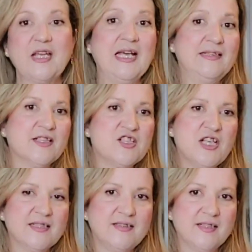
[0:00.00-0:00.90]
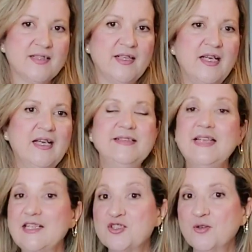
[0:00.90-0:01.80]
energetic,
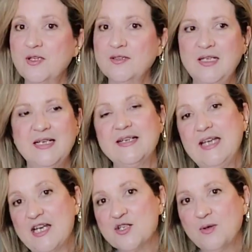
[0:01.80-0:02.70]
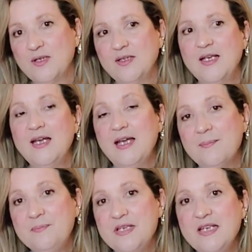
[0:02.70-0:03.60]
natural, casual,
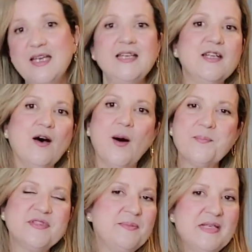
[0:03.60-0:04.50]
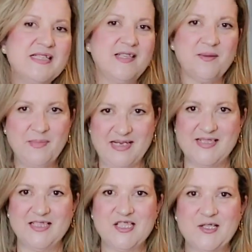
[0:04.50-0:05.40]
happy, and optimistic
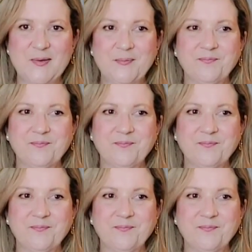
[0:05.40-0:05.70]
message.